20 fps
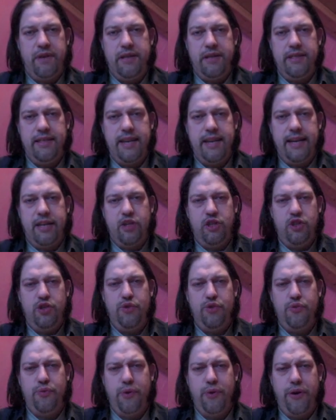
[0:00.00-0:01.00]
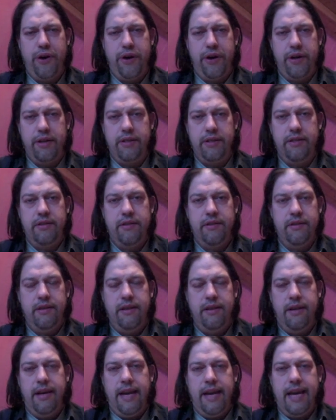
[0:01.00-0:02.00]
It's like two worlds.
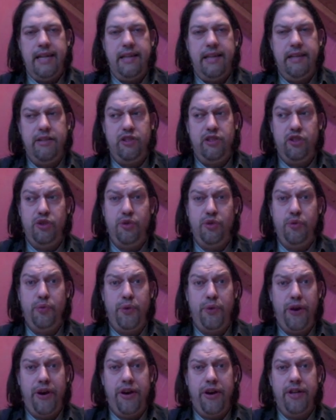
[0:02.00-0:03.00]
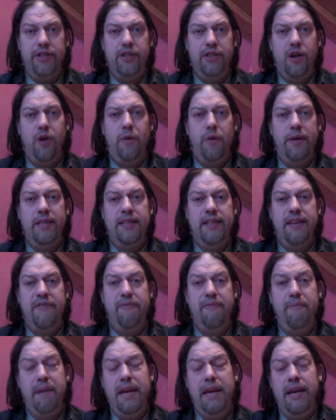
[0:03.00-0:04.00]
And these two worlds always have
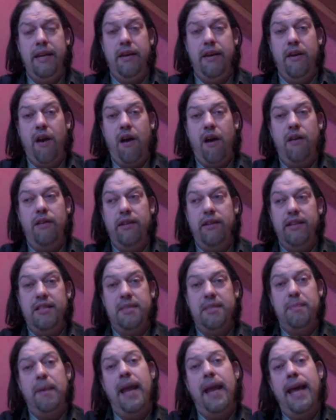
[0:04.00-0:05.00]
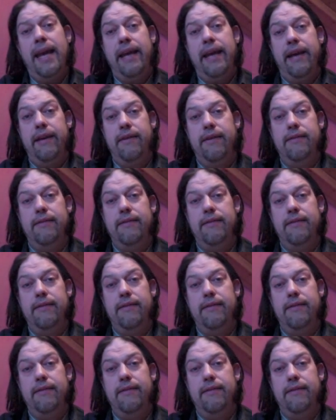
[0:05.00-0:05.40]
been on this planet.